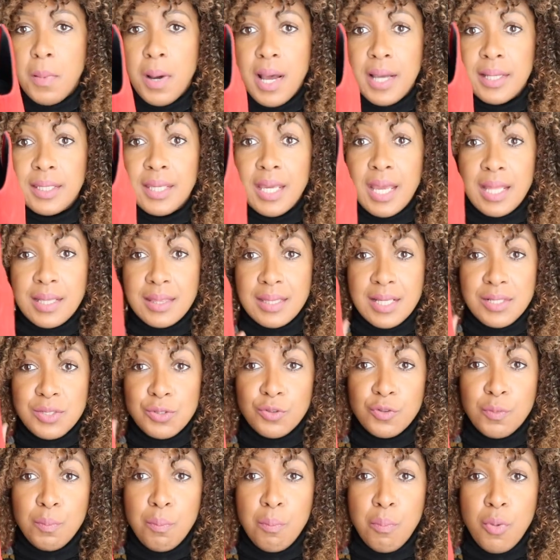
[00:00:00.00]
again, that
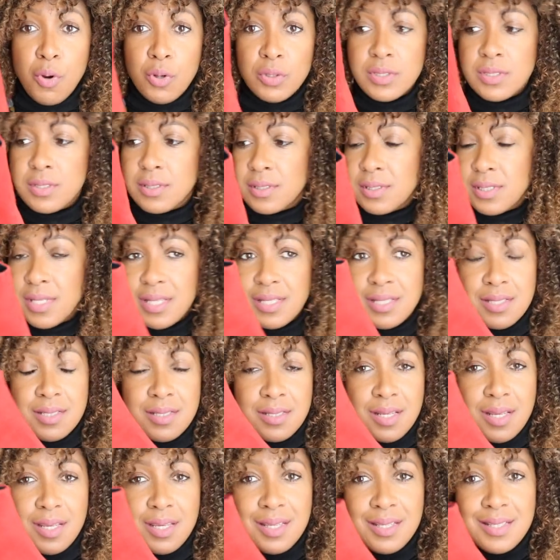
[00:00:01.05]
sort of mod
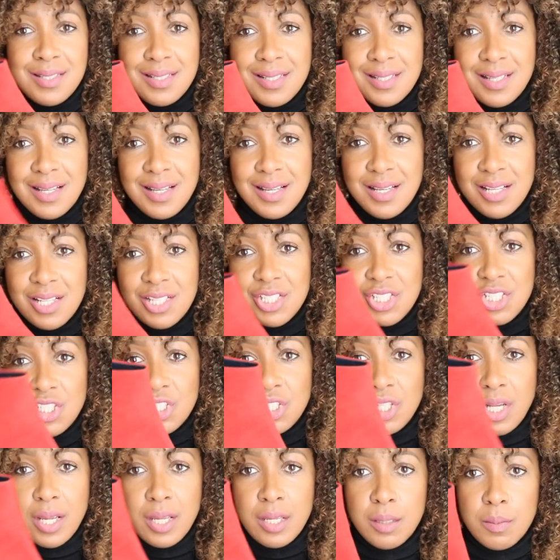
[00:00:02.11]
60s
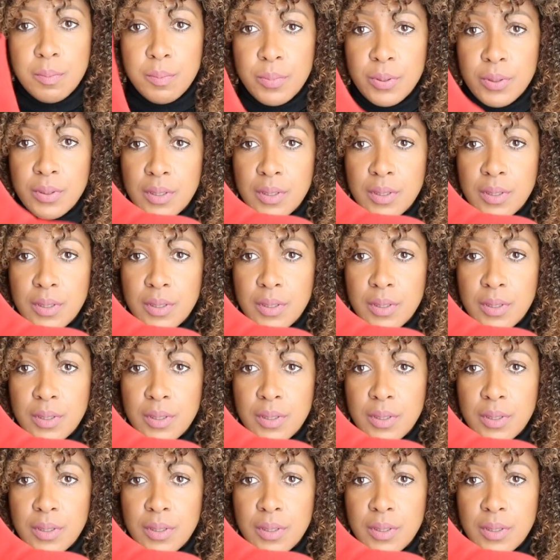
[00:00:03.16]
shape.